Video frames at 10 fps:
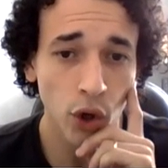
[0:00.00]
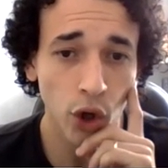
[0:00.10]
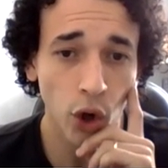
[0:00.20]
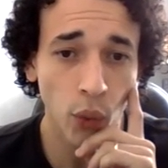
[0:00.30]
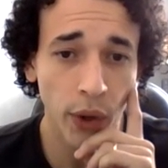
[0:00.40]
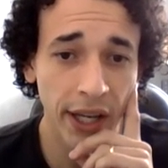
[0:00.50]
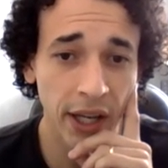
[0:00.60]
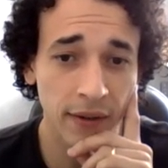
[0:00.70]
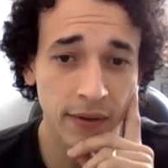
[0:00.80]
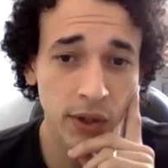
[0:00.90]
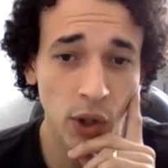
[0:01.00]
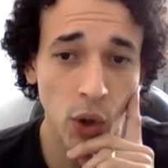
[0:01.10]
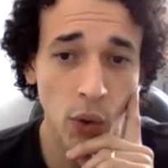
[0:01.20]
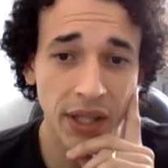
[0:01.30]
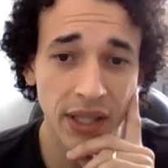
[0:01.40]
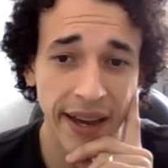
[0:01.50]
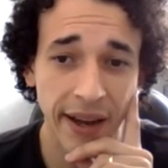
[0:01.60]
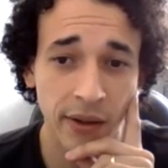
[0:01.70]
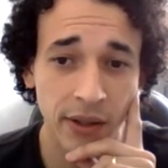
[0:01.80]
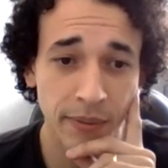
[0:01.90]
your way of slowing
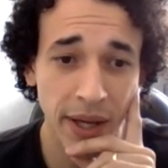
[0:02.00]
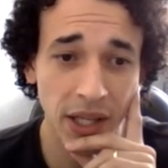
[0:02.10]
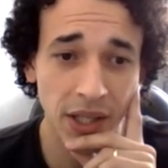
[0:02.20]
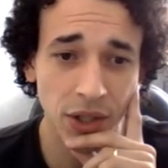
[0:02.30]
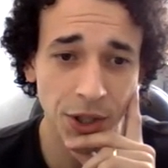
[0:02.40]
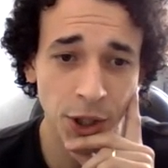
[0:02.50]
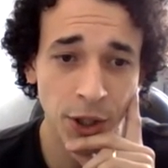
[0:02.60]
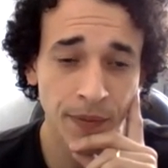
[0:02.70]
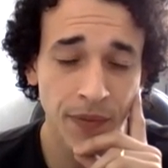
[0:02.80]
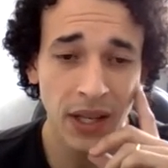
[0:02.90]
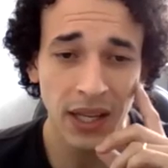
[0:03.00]
down and making sure